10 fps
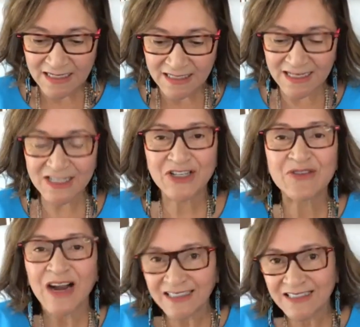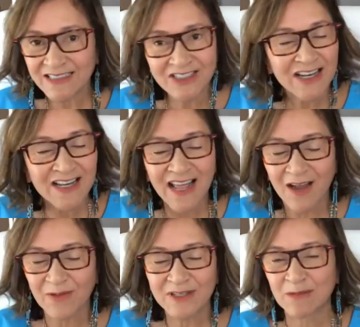destruction that
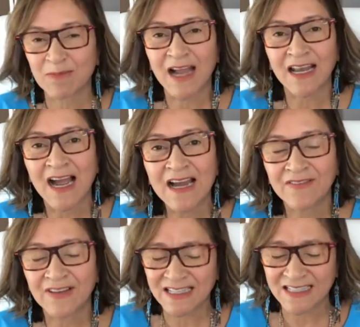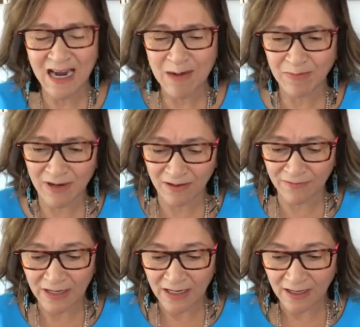was in my life and the type of
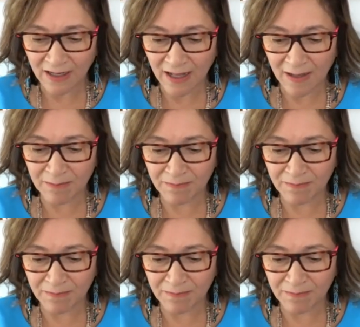uh,